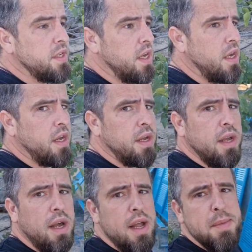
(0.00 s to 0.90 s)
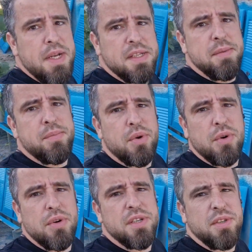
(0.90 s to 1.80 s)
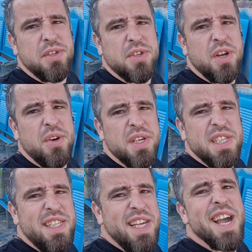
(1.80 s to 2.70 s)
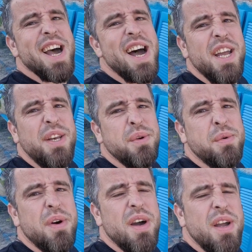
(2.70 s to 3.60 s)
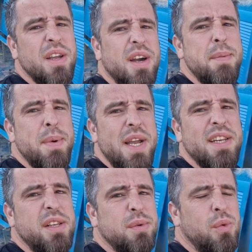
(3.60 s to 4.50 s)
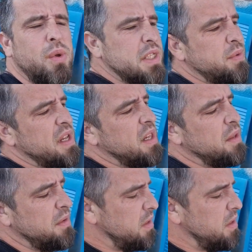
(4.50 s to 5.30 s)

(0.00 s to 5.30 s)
I made some progress on the shutters. Yeah, I know I painted the wall as well.